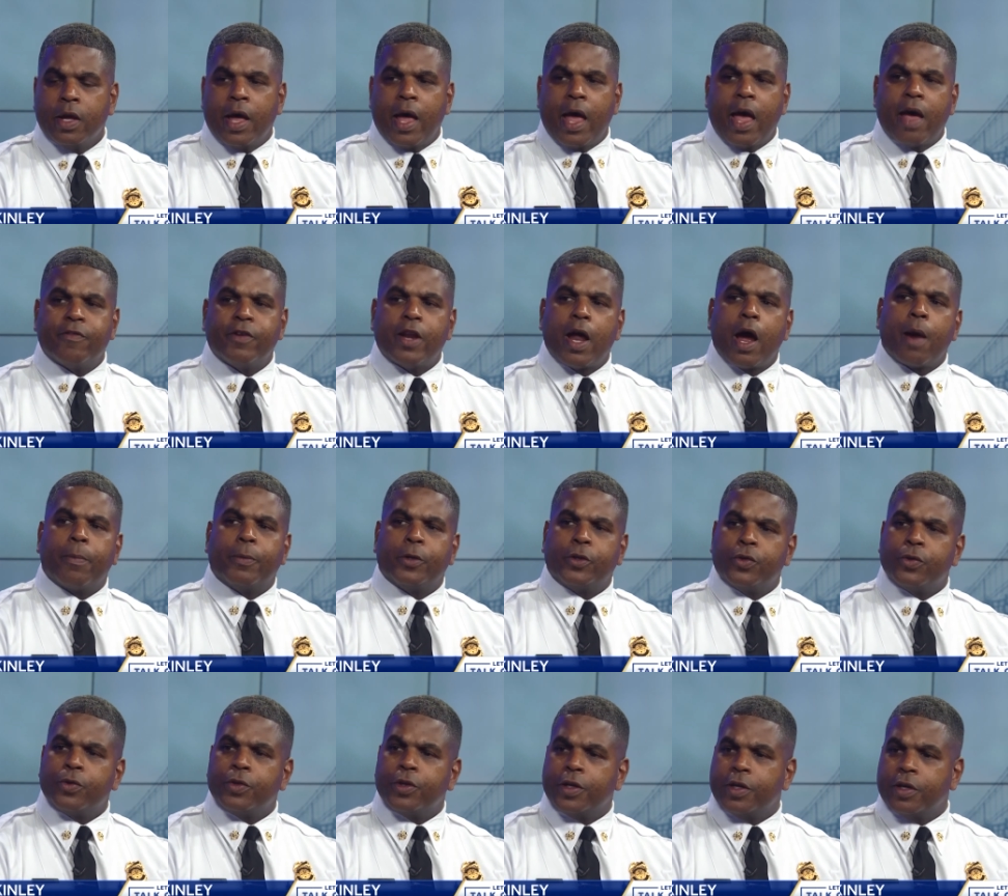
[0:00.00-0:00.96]
having the
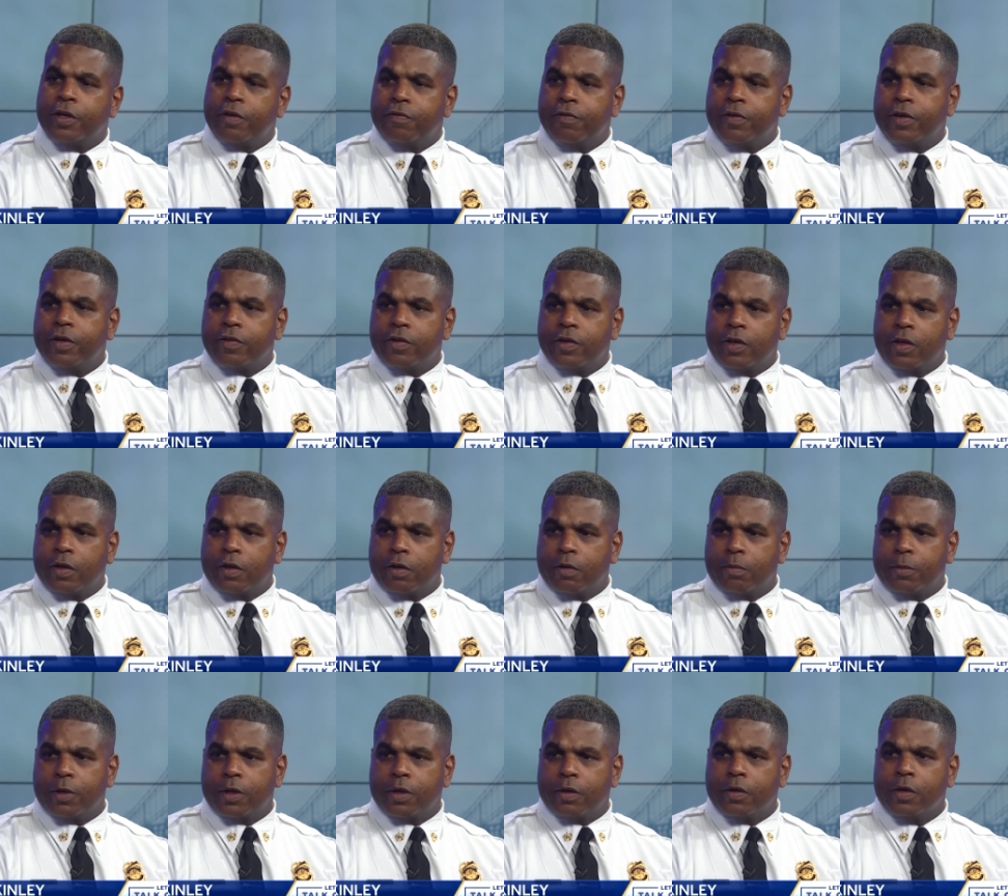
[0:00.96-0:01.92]
opportunity to visit
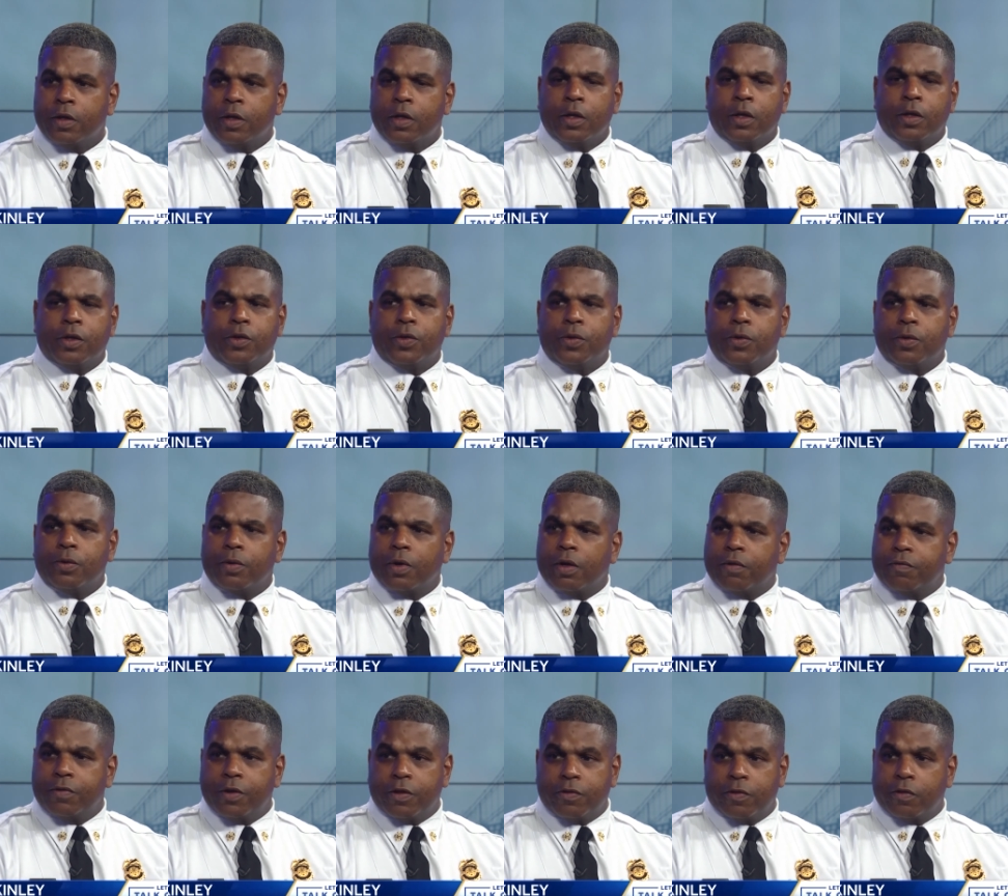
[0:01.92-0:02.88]
him and to uh,
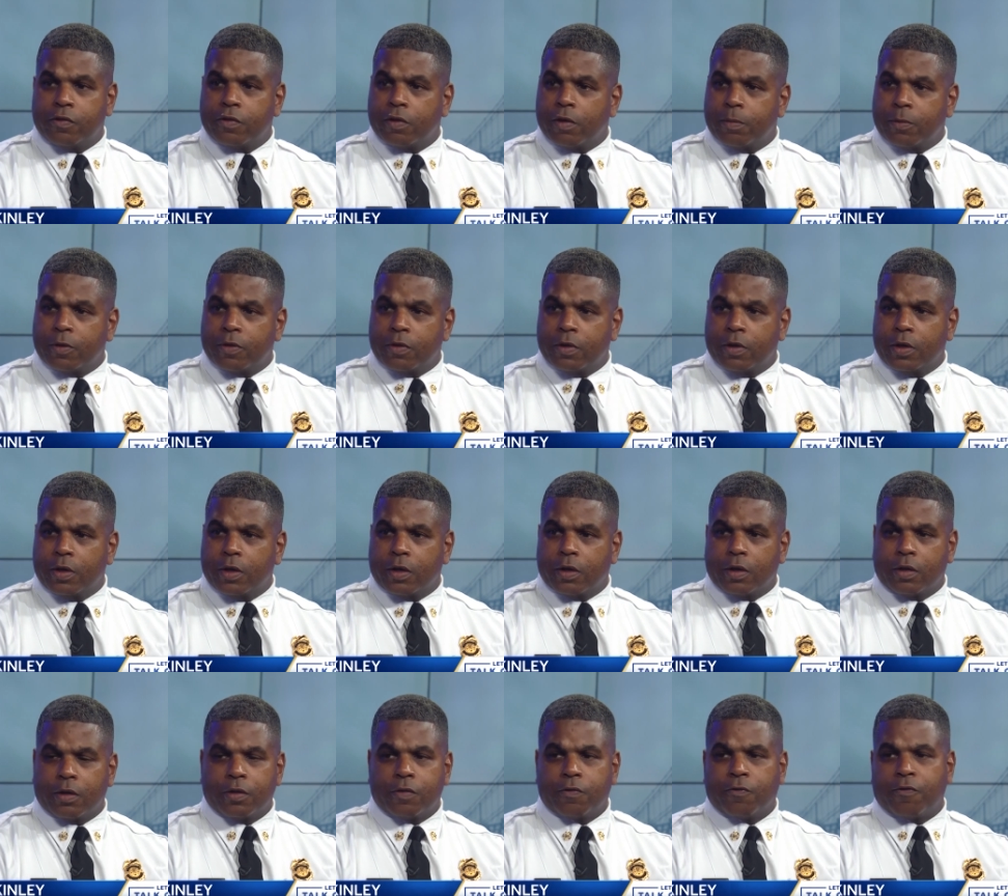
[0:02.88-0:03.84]
visit some of the
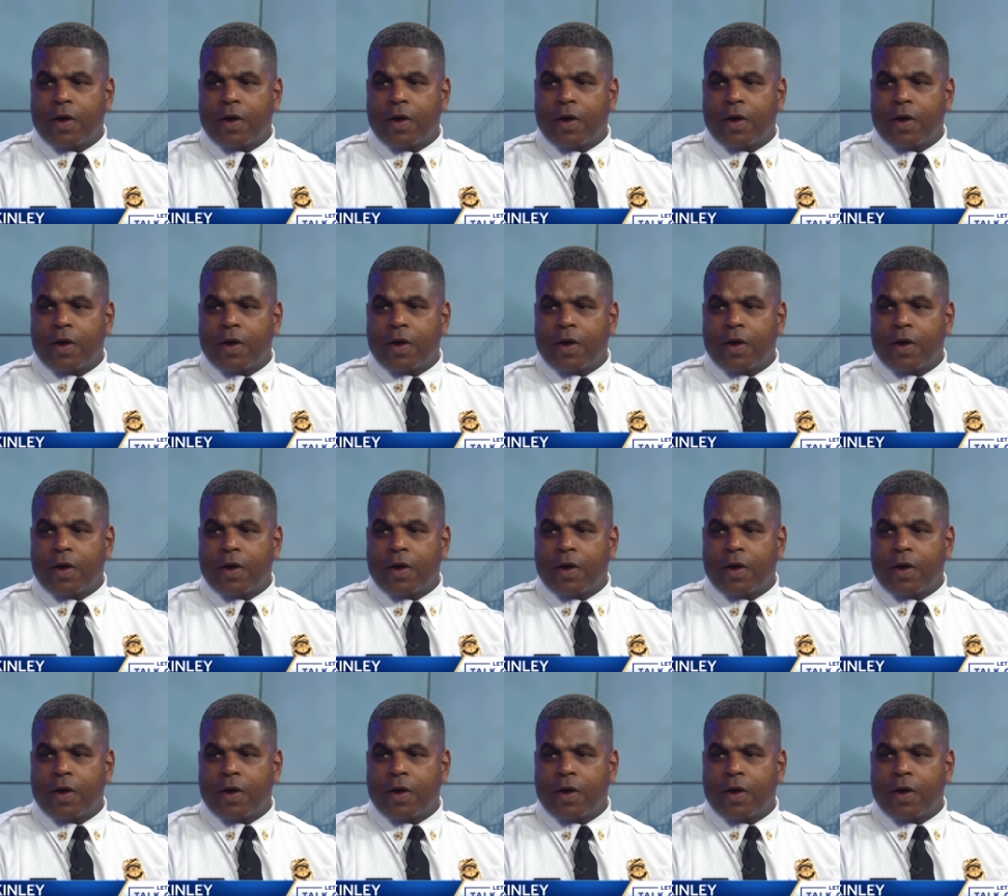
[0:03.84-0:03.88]
uh,